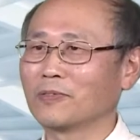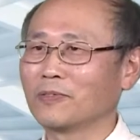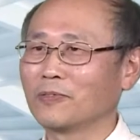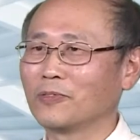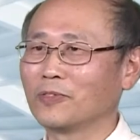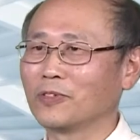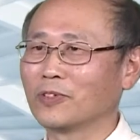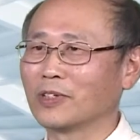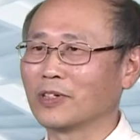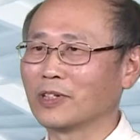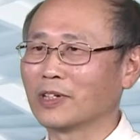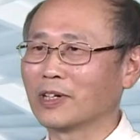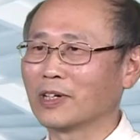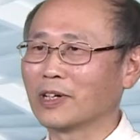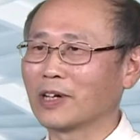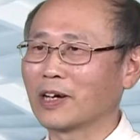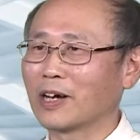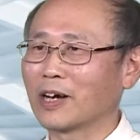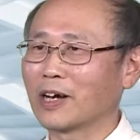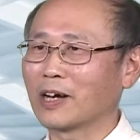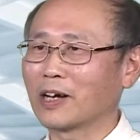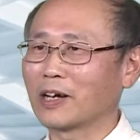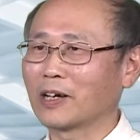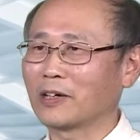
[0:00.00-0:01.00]
for
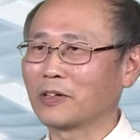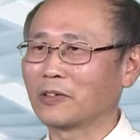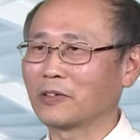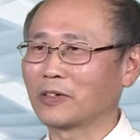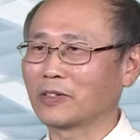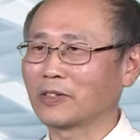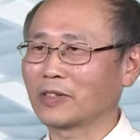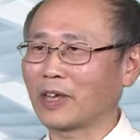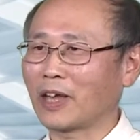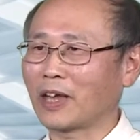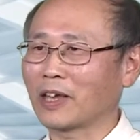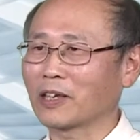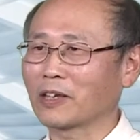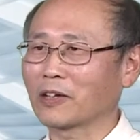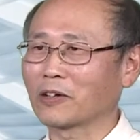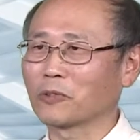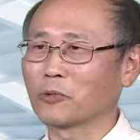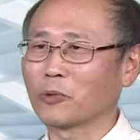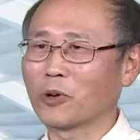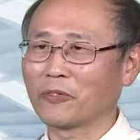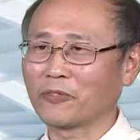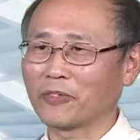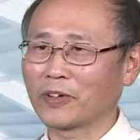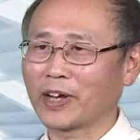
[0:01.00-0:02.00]
a rectangular
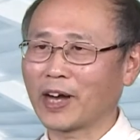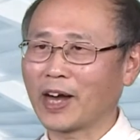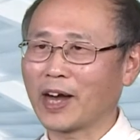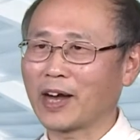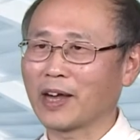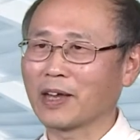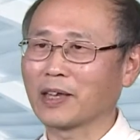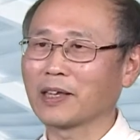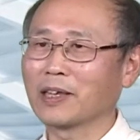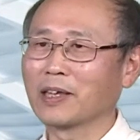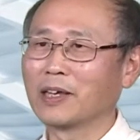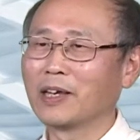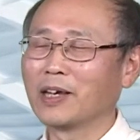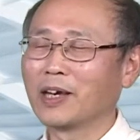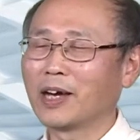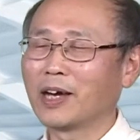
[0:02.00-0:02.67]
waveguide